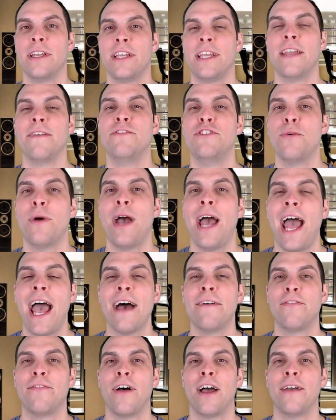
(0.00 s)
gives you a
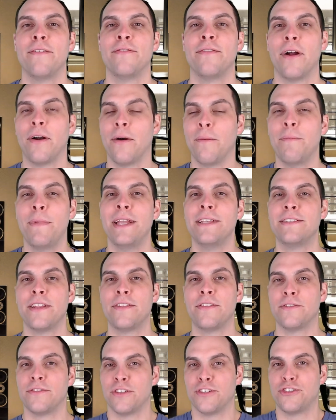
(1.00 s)
half life, or means that
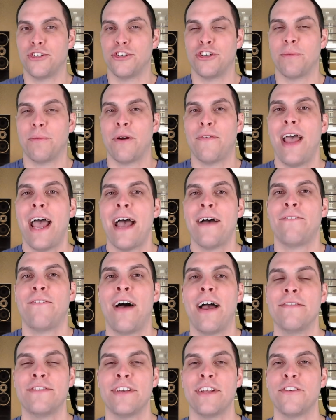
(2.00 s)
there's a certain number of half
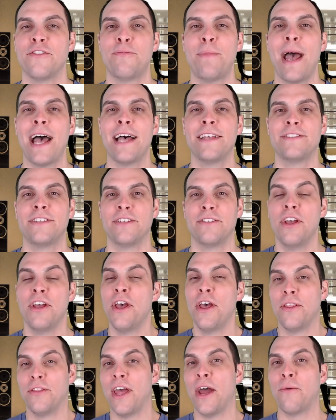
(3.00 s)
lives that has passed, and
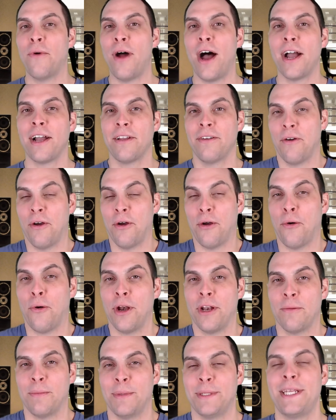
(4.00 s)
that rock,
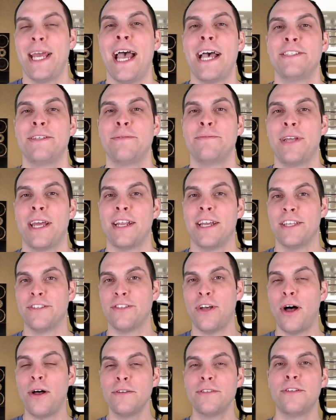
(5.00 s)
according to the potassium data, is
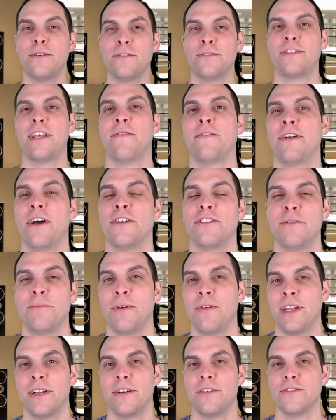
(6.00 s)
also 700
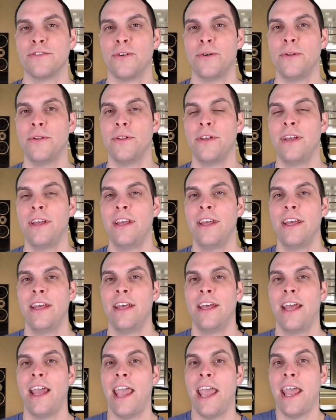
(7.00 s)
million years old
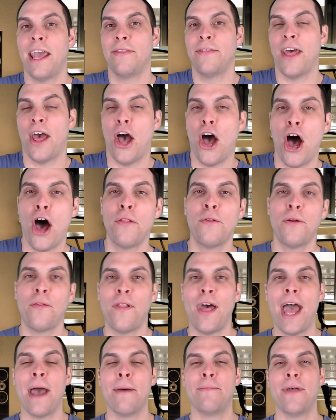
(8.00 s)
and that other
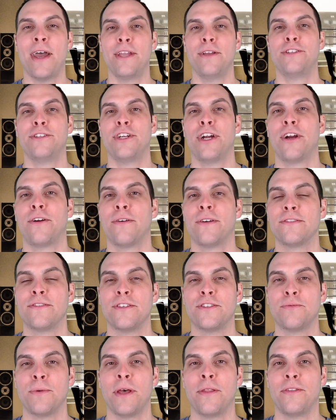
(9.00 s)
lab that you shared
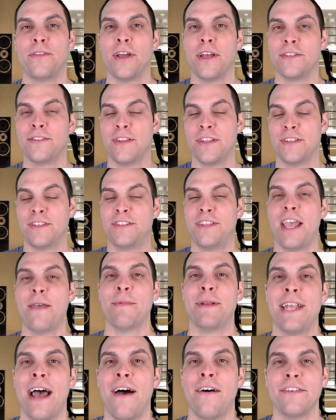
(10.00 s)
crystals with does the same
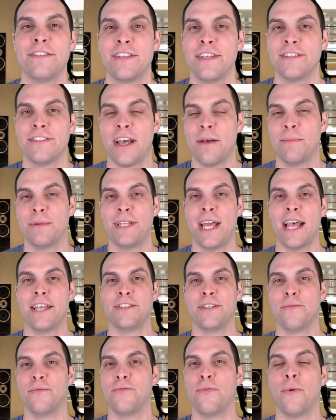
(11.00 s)
analysis on
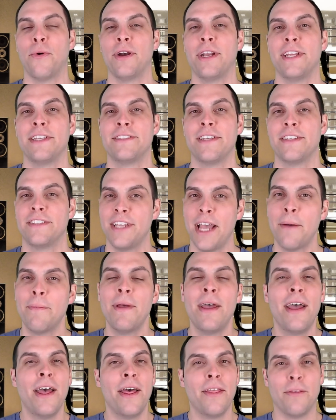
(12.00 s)
potassium 40 and says, yep,
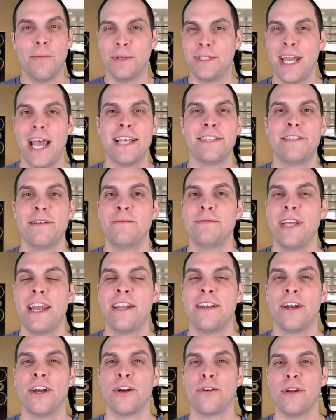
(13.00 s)
the potassium
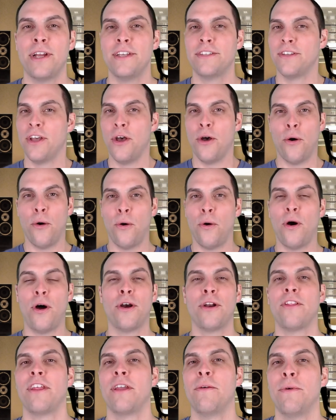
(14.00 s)
data agrees
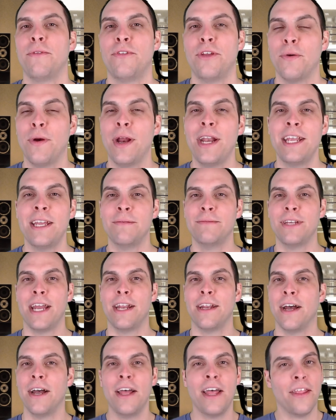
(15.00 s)
wholeheartedly with the uranium
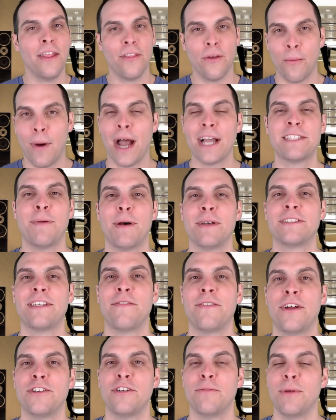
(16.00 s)
data. The rock's about
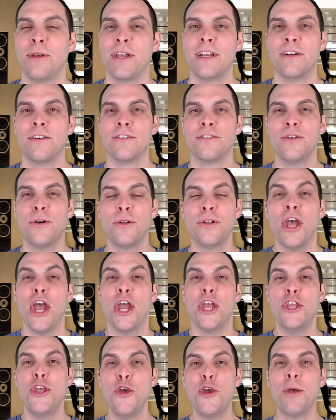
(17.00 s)
700 million years old.
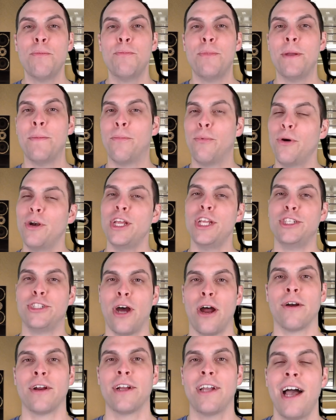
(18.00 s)
You can be pretty
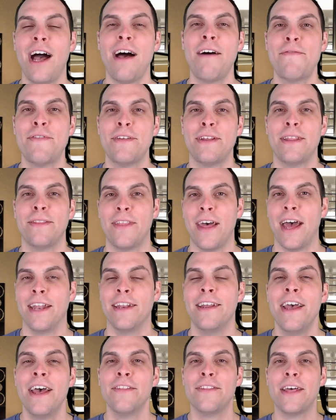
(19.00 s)
darn confident
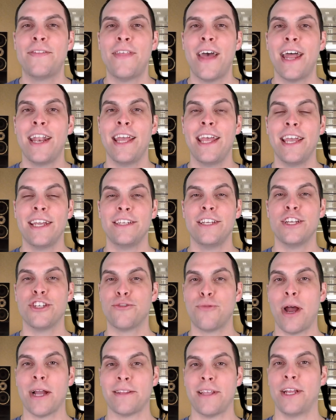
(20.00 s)
then that that
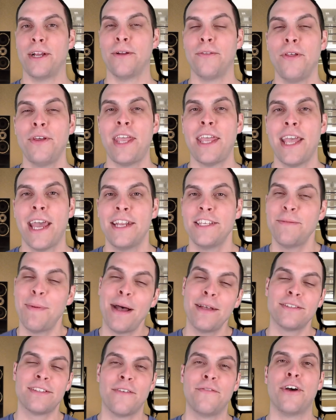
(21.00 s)
igneous rock that you're looking at is
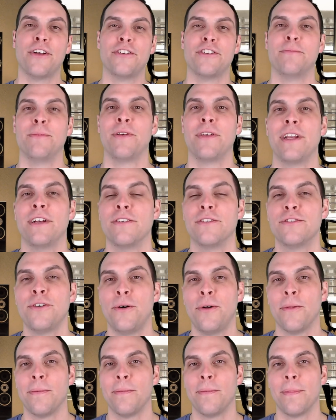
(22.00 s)
about 700 million years
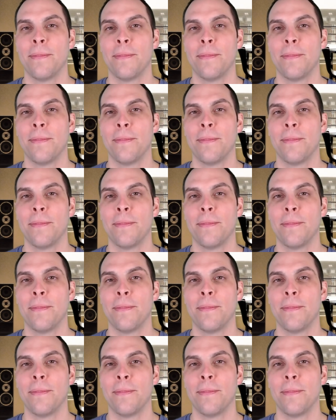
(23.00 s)
old.